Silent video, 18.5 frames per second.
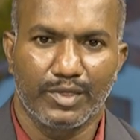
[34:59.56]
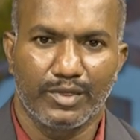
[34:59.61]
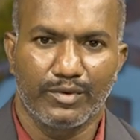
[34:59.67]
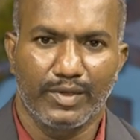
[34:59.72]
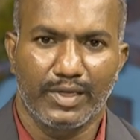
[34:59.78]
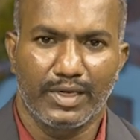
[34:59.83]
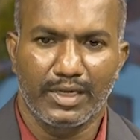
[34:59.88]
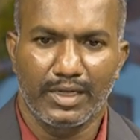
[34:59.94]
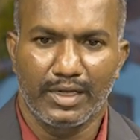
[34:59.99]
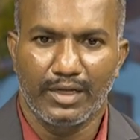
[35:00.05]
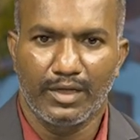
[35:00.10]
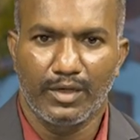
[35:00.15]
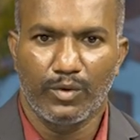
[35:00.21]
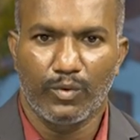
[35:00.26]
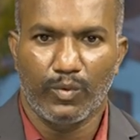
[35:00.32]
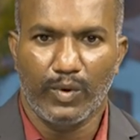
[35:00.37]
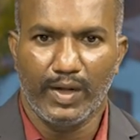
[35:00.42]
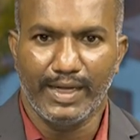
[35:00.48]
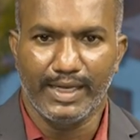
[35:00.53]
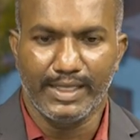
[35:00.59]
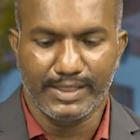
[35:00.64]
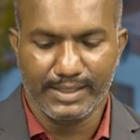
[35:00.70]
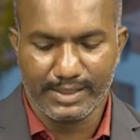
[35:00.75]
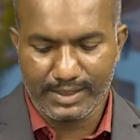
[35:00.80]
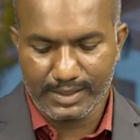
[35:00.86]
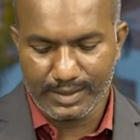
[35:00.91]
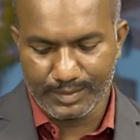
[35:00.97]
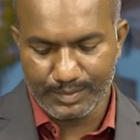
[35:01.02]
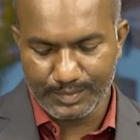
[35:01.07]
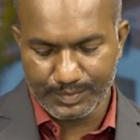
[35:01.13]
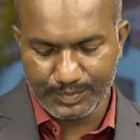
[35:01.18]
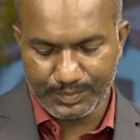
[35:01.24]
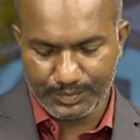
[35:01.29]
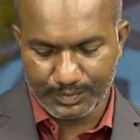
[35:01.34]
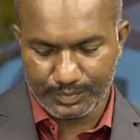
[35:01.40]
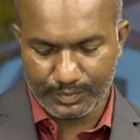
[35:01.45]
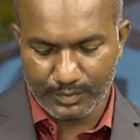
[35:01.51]
by your windings.
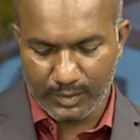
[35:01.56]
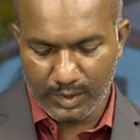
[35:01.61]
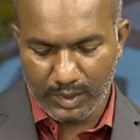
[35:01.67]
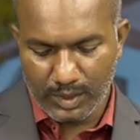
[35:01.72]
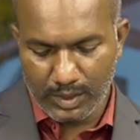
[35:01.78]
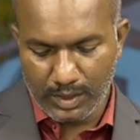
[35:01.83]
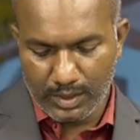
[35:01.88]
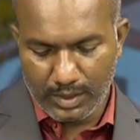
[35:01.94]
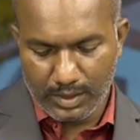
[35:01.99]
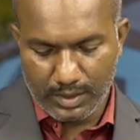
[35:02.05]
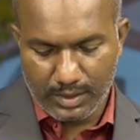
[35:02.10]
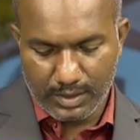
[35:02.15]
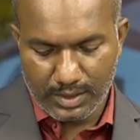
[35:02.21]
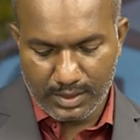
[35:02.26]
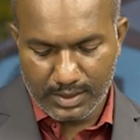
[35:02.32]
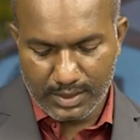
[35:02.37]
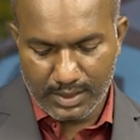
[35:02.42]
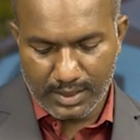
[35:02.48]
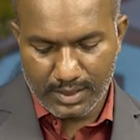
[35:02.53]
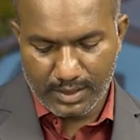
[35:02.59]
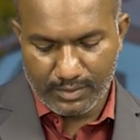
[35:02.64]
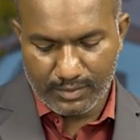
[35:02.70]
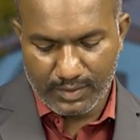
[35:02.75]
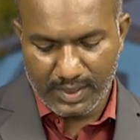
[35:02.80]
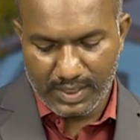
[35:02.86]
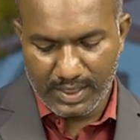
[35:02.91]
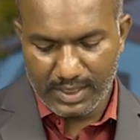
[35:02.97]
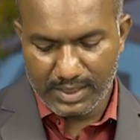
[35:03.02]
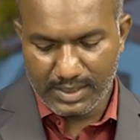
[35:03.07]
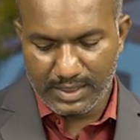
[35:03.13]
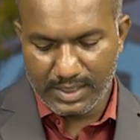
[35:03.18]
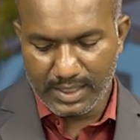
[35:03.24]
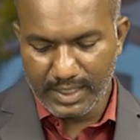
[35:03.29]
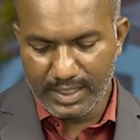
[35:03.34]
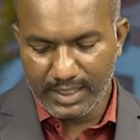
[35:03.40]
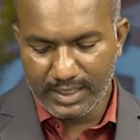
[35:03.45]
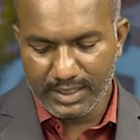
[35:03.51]
The second one is
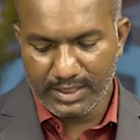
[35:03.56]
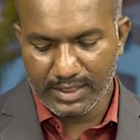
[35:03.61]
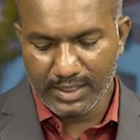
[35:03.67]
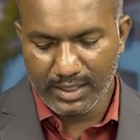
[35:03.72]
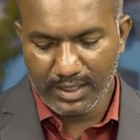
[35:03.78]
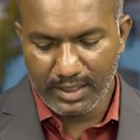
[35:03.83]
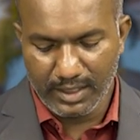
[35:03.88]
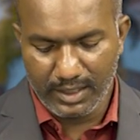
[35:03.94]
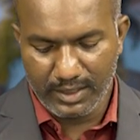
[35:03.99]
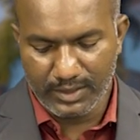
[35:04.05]
additional